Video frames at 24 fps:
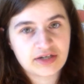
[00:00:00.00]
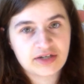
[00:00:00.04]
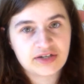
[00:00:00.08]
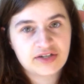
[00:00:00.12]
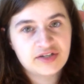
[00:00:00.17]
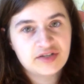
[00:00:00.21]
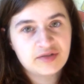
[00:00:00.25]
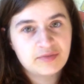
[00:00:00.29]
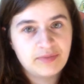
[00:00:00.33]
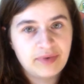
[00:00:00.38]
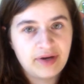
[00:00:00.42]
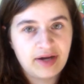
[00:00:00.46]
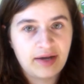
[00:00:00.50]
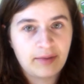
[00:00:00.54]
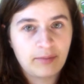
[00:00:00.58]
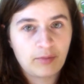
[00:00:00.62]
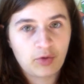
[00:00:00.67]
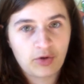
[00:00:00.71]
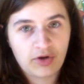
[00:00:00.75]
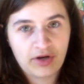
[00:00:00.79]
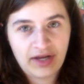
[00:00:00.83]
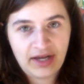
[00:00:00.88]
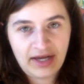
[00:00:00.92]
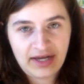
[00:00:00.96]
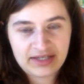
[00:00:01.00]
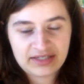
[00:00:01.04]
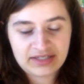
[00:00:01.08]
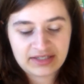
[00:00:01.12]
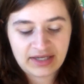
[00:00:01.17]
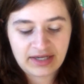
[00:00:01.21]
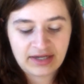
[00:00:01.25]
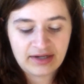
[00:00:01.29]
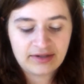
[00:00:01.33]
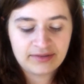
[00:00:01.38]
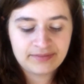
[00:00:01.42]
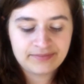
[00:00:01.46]
Curse by Marie
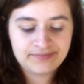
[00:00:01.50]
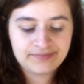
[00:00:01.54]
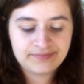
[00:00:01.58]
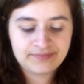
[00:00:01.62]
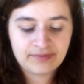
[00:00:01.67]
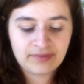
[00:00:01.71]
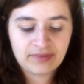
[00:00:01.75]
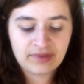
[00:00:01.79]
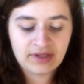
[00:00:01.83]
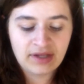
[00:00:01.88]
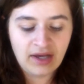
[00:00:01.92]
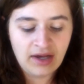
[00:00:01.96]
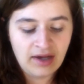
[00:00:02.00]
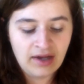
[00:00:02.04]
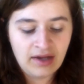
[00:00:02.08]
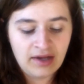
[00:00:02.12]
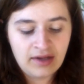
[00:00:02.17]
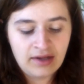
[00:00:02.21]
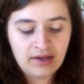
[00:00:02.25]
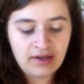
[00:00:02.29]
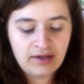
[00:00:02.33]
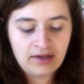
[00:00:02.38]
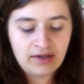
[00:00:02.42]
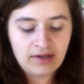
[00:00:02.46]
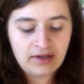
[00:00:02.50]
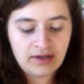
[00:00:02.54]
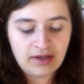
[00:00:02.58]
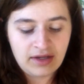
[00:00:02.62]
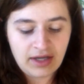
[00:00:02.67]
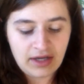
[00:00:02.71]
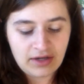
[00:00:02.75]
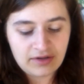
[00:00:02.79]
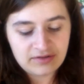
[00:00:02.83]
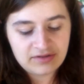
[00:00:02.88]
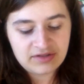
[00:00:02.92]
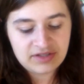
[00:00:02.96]
Haskell.
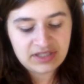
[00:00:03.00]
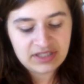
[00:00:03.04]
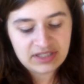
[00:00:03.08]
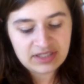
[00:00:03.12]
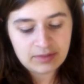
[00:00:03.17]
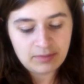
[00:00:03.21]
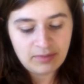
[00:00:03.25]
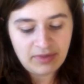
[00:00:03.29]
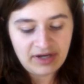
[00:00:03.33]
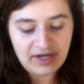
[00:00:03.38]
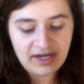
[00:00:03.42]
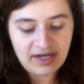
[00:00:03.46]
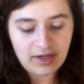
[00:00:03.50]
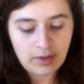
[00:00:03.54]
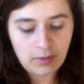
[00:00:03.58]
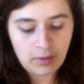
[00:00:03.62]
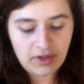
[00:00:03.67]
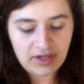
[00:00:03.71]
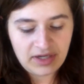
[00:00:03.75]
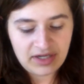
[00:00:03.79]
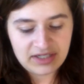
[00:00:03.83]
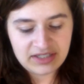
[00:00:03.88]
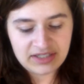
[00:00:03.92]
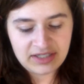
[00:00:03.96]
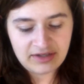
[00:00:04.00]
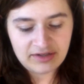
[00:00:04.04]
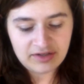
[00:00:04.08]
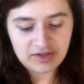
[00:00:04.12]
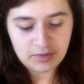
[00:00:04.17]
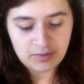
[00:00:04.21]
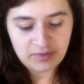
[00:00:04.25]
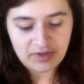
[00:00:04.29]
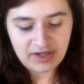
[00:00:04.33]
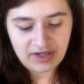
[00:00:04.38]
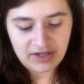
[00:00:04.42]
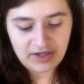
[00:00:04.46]
Ghosts by Raina
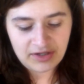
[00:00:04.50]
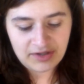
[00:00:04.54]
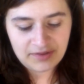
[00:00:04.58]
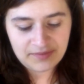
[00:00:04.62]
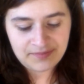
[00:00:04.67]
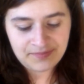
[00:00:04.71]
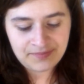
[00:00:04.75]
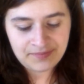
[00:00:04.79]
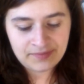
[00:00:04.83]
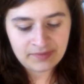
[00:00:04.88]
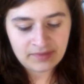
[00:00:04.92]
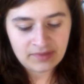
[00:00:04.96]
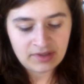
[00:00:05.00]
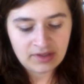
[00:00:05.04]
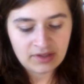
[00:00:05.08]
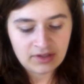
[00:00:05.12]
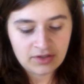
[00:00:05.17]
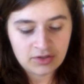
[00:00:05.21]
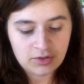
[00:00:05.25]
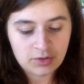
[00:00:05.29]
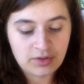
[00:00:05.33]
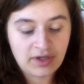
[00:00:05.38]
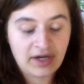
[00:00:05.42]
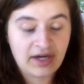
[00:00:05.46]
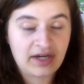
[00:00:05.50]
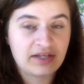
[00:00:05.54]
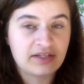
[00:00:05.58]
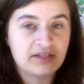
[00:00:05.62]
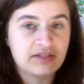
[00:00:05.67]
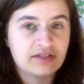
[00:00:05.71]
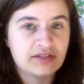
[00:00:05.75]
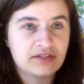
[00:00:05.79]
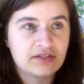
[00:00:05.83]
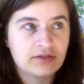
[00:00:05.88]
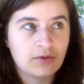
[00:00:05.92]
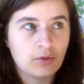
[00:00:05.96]
Telgemeier.
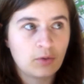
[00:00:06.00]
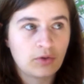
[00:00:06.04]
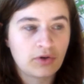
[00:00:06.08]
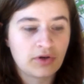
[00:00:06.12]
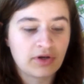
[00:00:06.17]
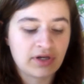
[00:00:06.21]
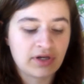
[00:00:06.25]
Dragon's